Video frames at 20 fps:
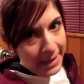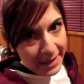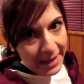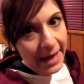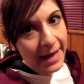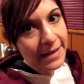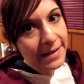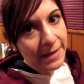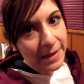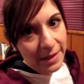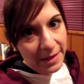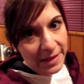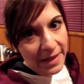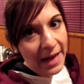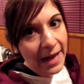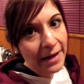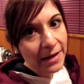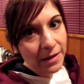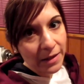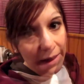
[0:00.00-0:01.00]
Yes,
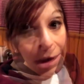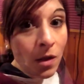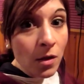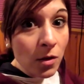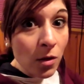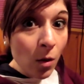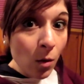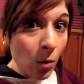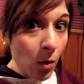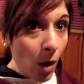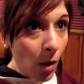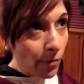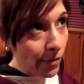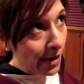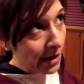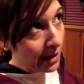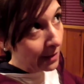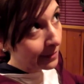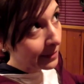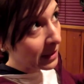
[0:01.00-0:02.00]
exactly. So
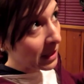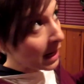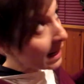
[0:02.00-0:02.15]
when I'm